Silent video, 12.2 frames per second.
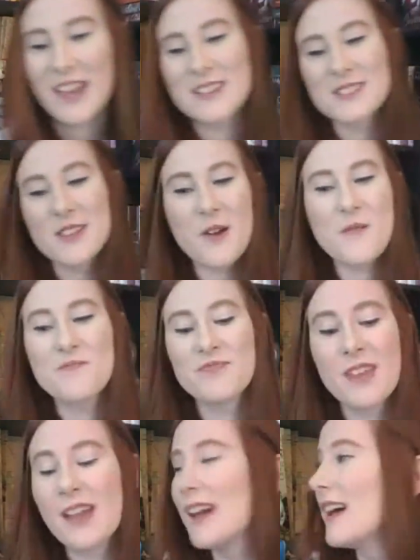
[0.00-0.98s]
So
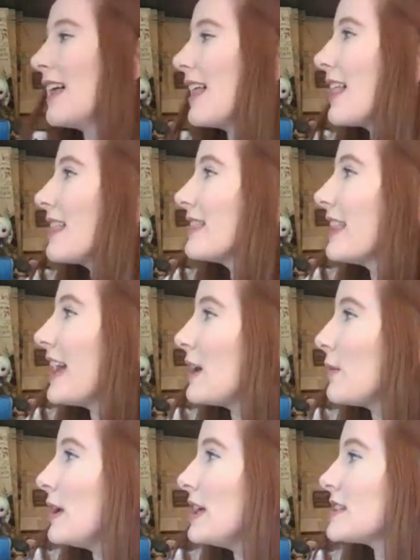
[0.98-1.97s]
like
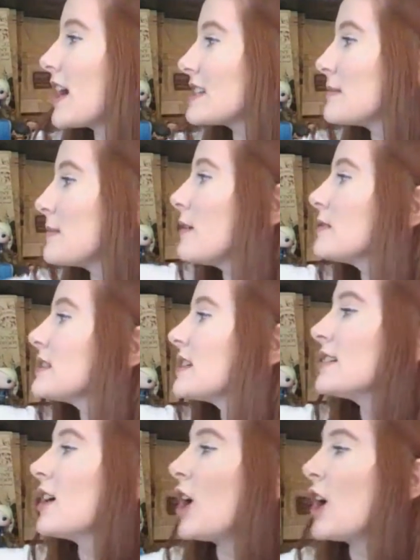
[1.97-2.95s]
we talked about,
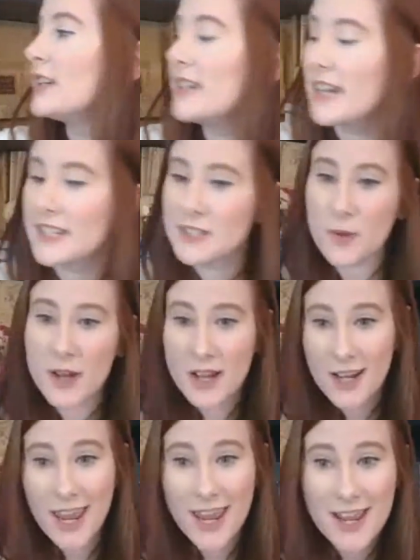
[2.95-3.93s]
our next one
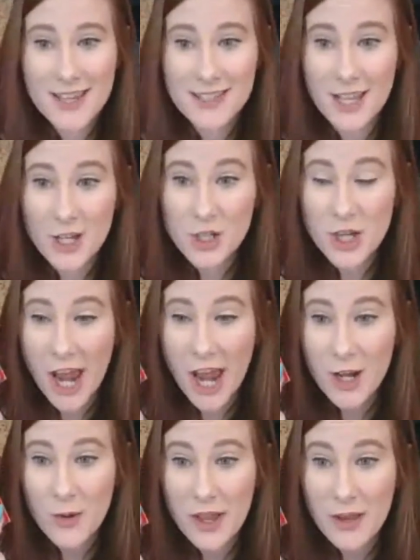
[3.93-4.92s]
is
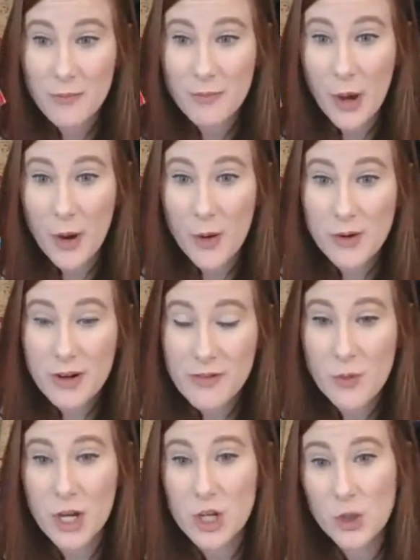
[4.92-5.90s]
Shadow and Bone. If you
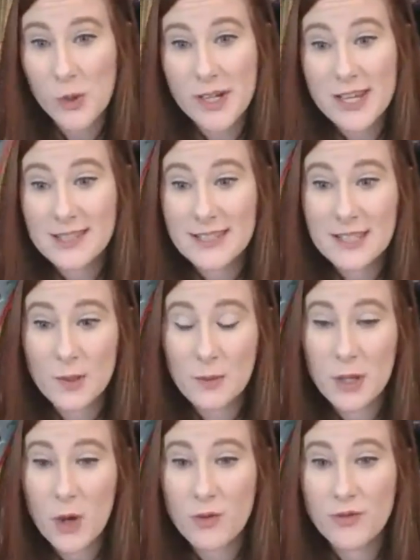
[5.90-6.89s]
want to join us, this will
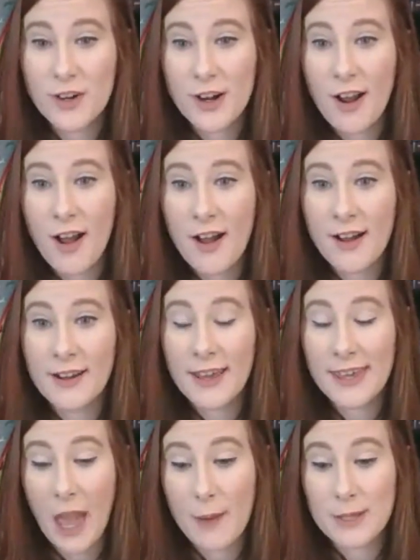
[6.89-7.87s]
be over on
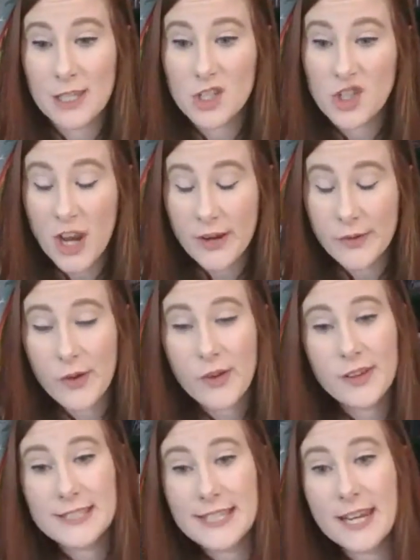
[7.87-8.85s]
Gabby's
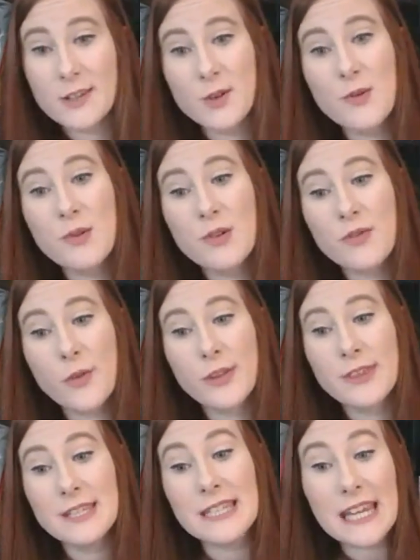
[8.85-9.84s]
channel. Stay tuned for
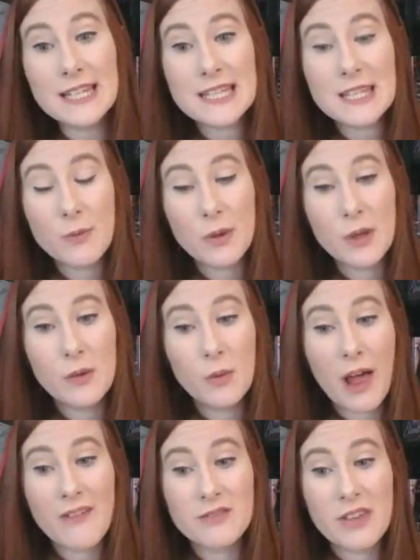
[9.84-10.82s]
the date that we will
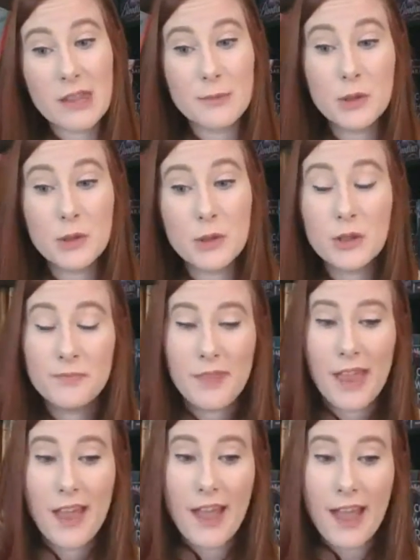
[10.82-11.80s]
have available.
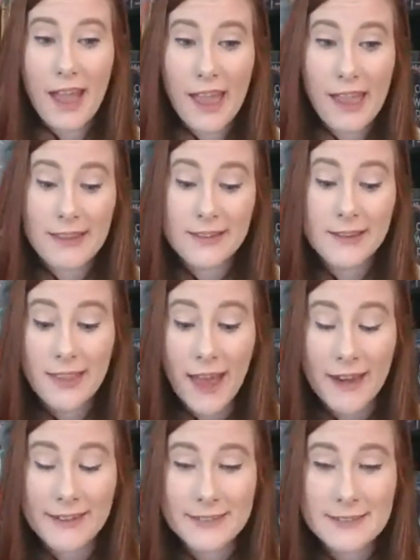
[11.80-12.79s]
And
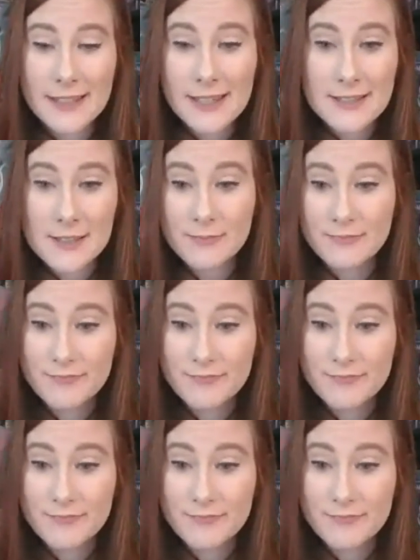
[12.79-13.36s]
that is it.